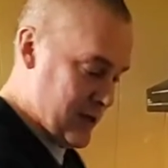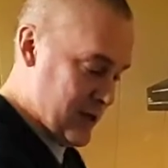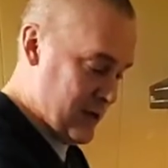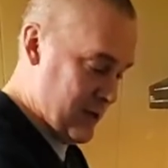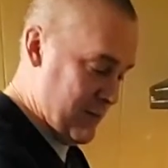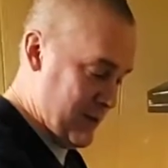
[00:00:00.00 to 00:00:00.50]
into
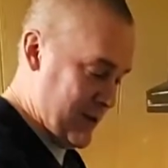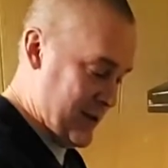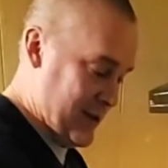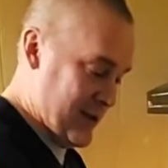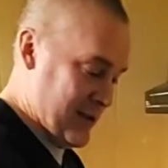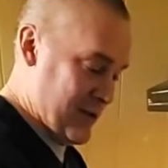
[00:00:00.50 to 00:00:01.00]
the meat.
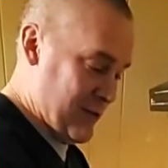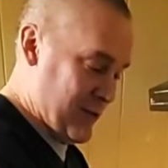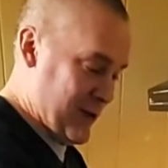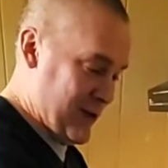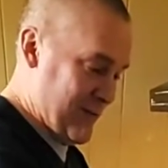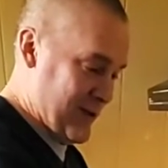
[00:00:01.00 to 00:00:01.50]
We're
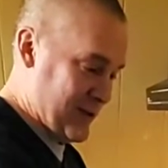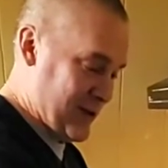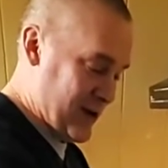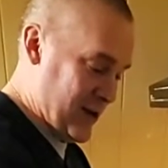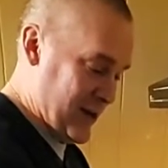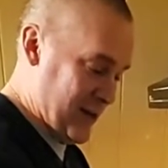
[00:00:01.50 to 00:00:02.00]
going to mix it
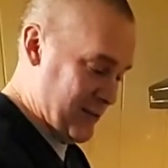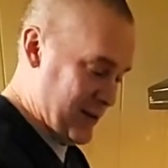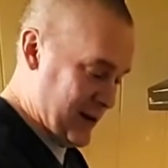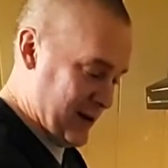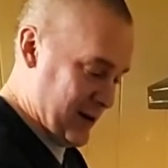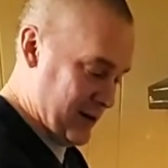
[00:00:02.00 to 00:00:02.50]
all up in
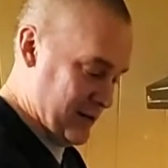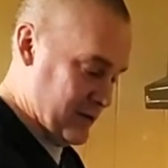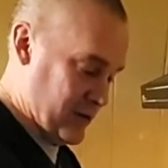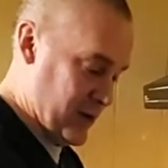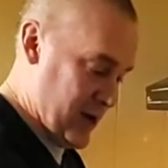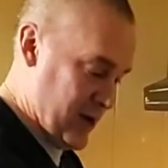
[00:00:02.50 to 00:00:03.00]
here. So
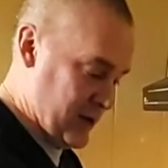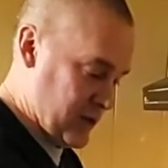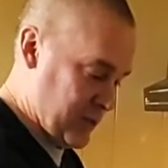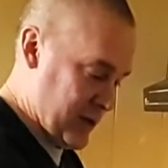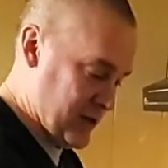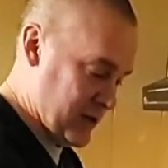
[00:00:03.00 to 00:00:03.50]
lots of
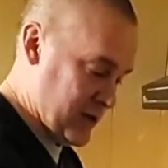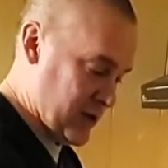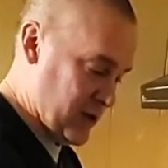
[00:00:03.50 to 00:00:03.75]
spice in here,